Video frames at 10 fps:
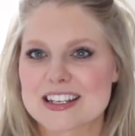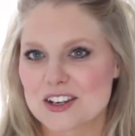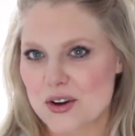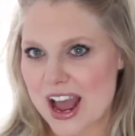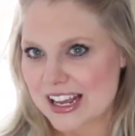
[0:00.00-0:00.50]
you
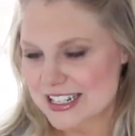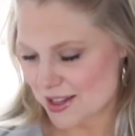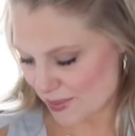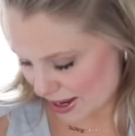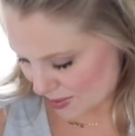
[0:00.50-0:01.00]
know, as the
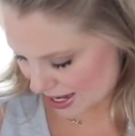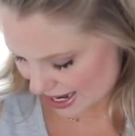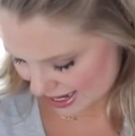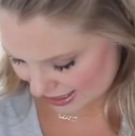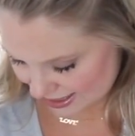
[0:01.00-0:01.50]
baby
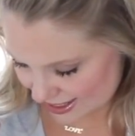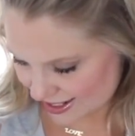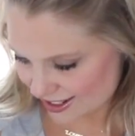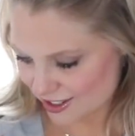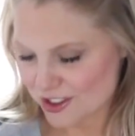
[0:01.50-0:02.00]
is
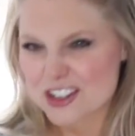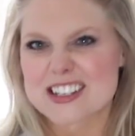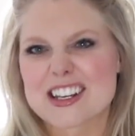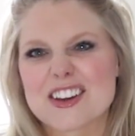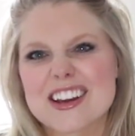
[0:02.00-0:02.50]

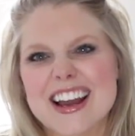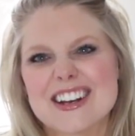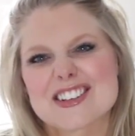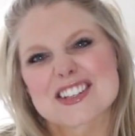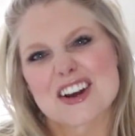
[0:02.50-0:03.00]
nursing, you can kind
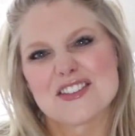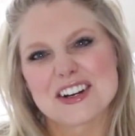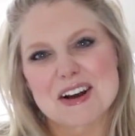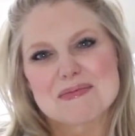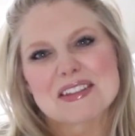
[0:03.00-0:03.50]
of just cover it
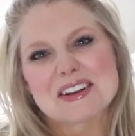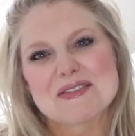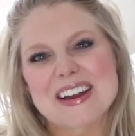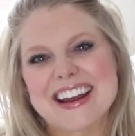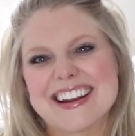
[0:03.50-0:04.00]
up a little
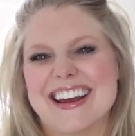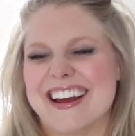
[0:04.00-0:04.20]
bit.